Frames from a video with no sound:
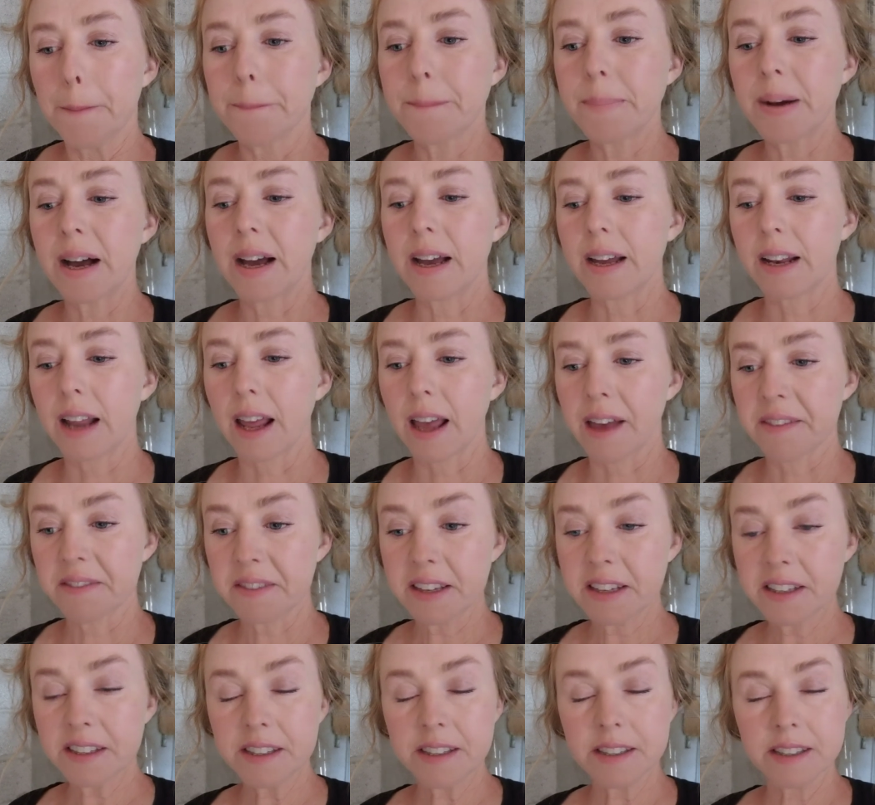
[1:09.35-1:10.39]
But at
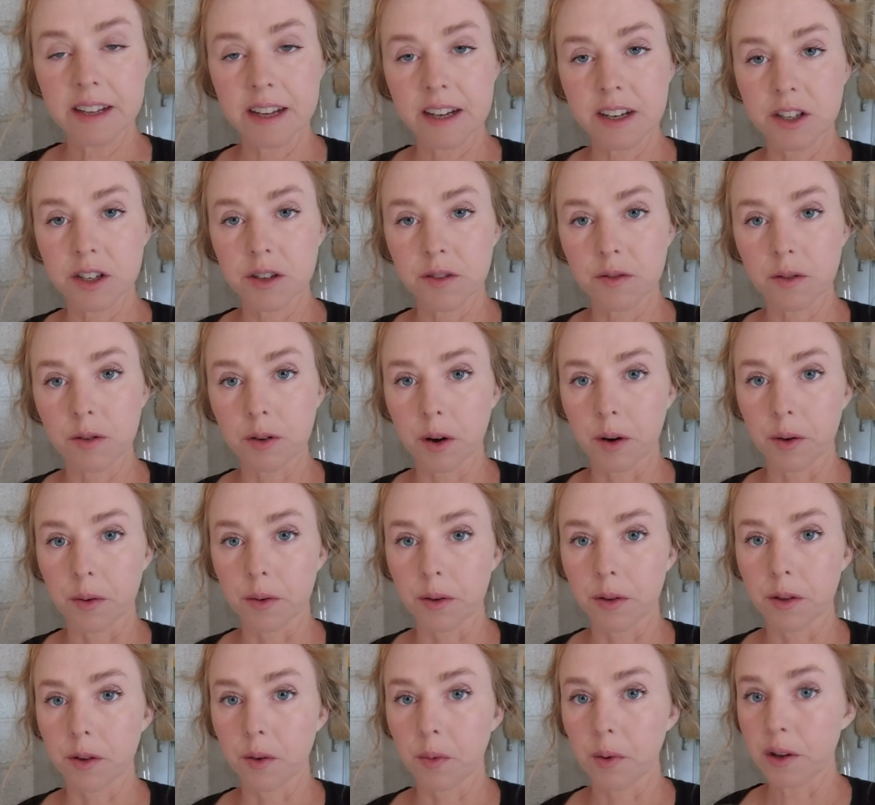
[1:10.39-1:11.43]
this stage of
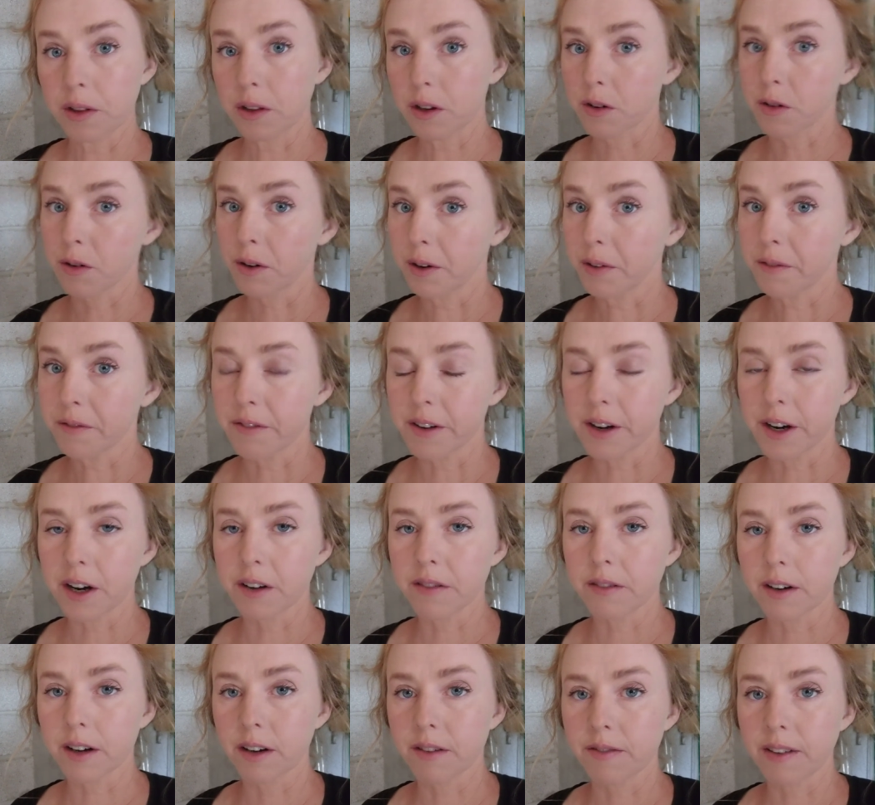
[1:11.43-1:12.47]
growth, where they're growing very,
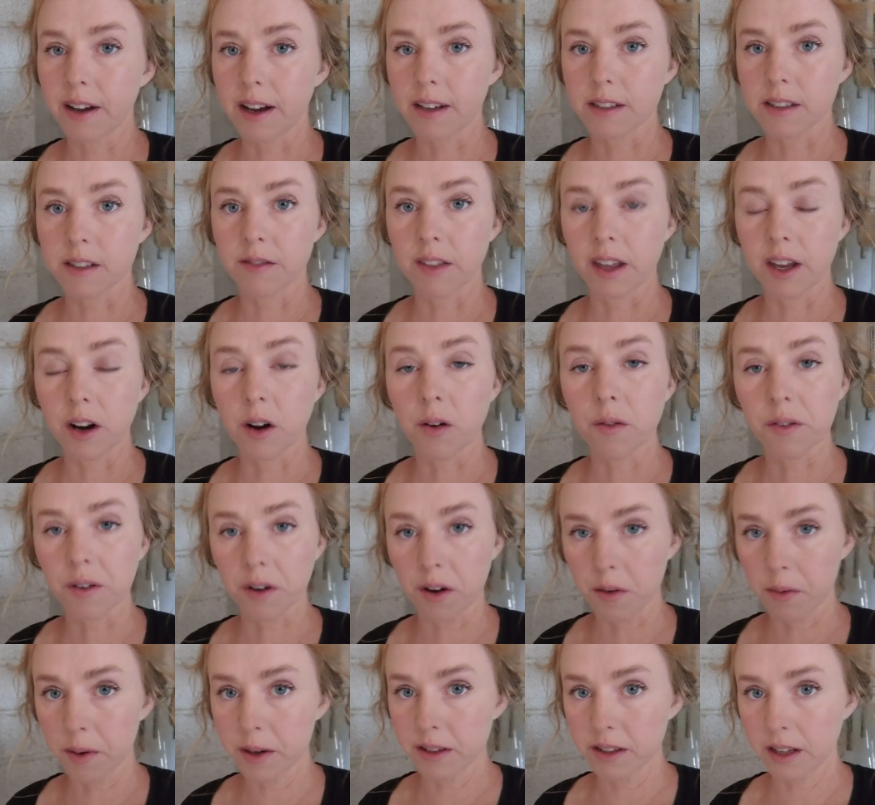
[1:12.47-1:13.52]
very fast, if they don't
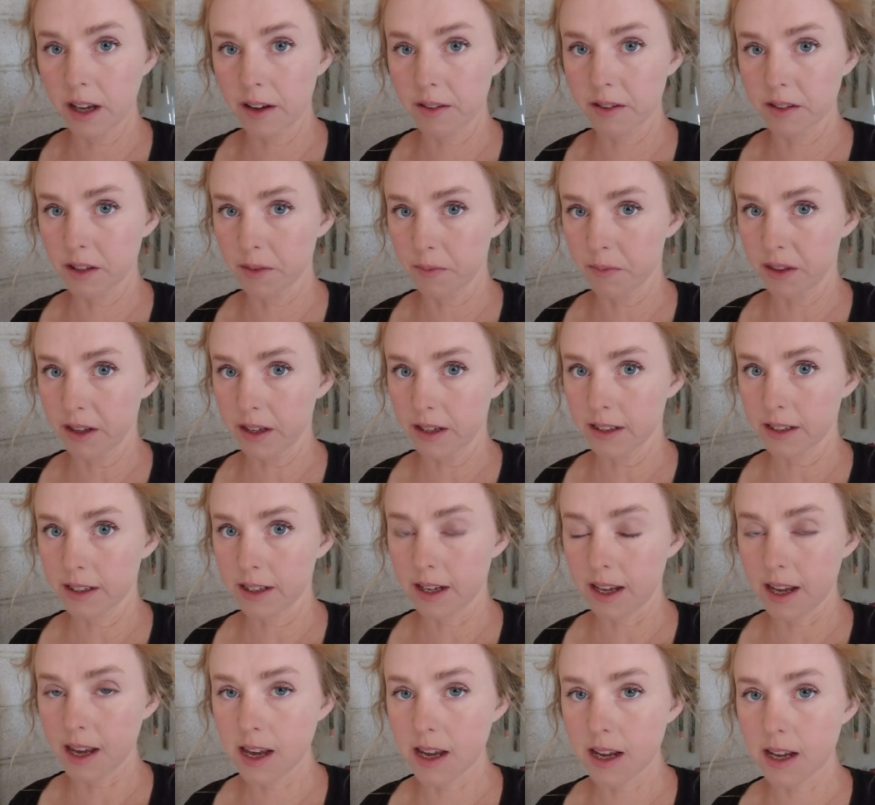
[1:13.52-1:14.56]
always have something to
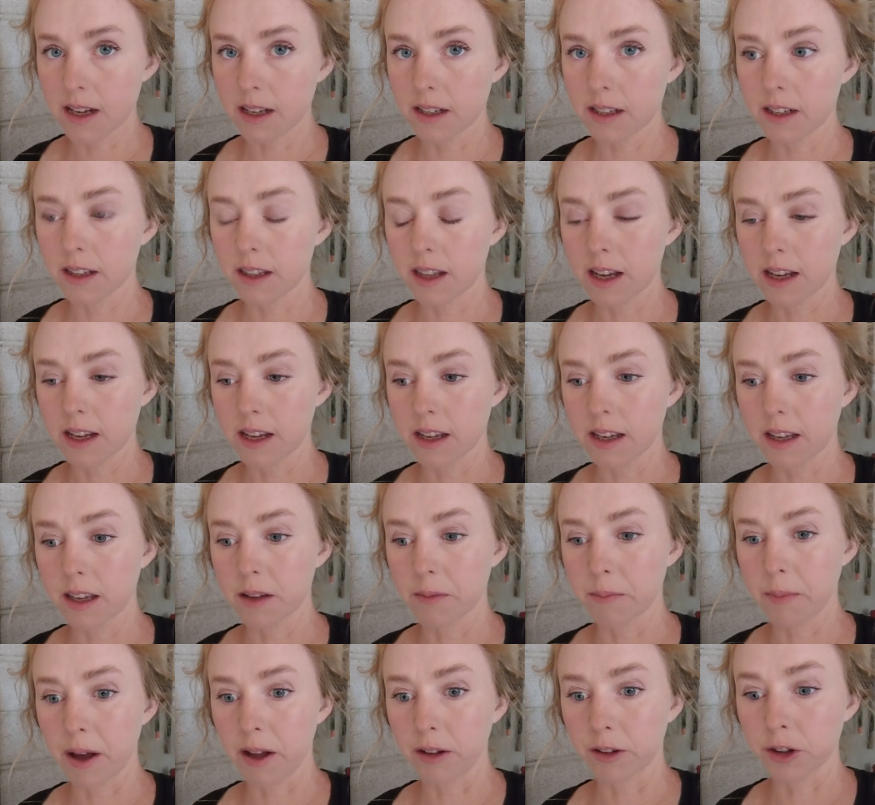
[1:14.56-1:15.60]
eat, they can
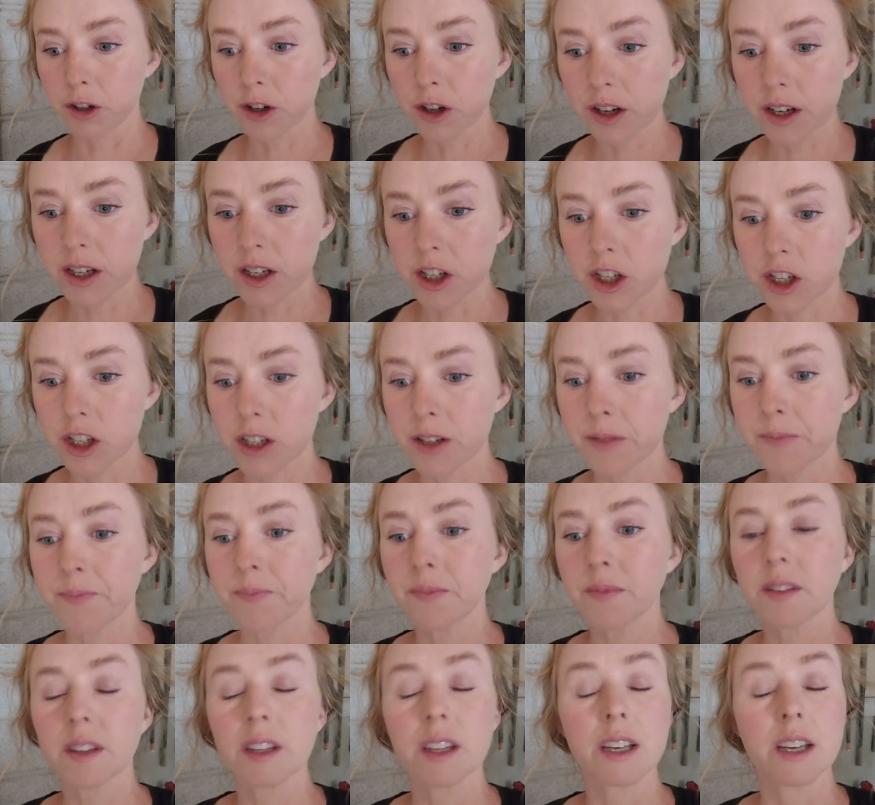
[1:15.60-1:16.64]
get malnourished
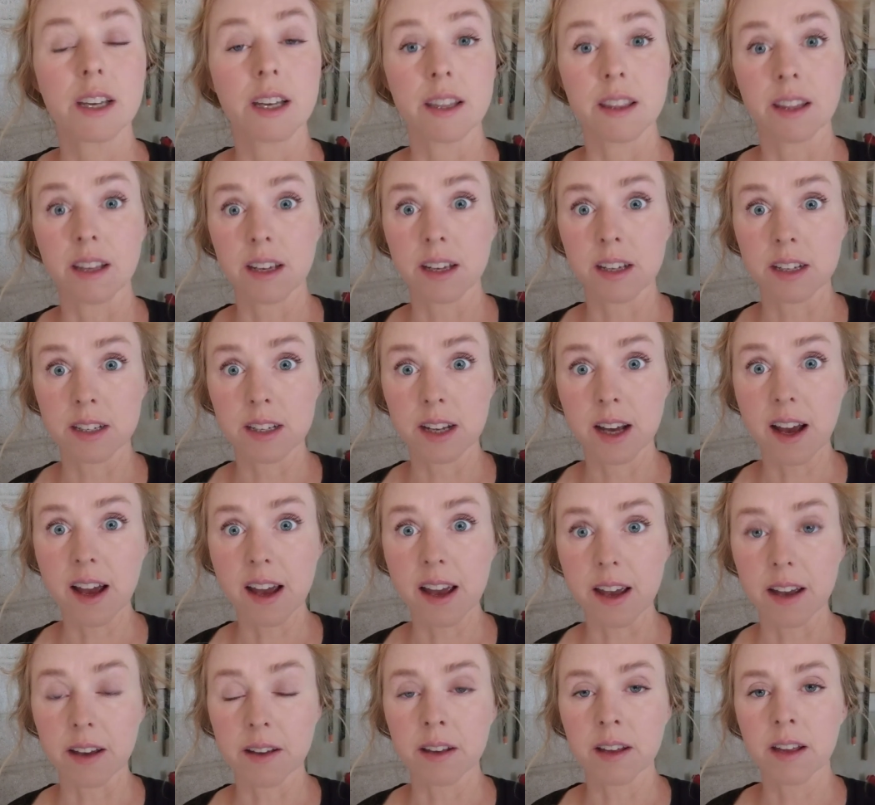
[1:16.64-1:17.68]
and they can
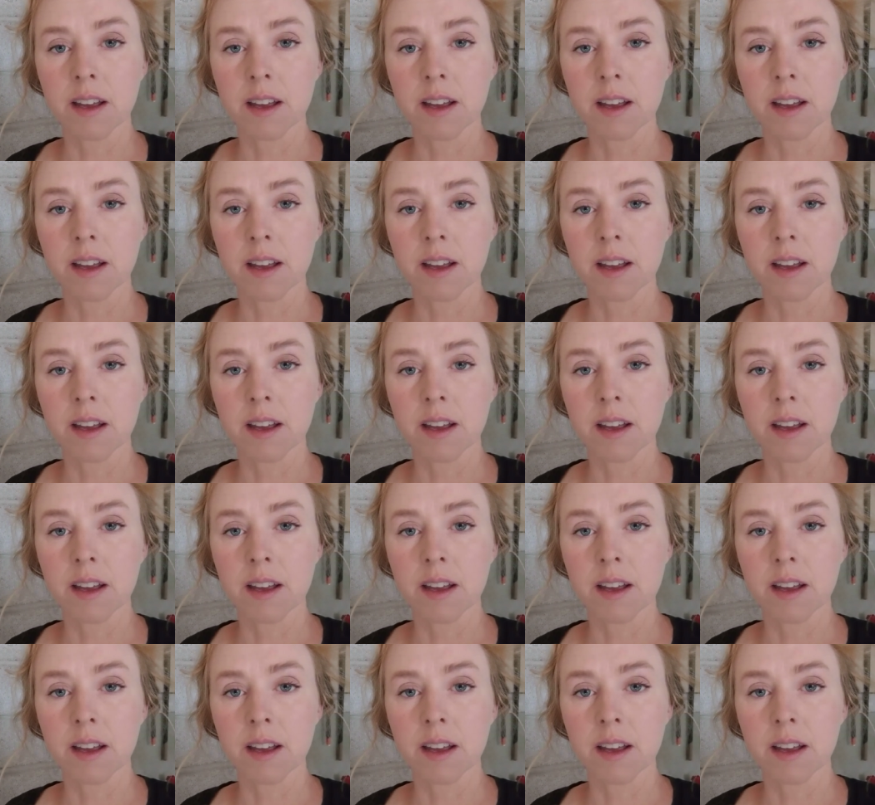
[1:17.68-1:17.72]
die.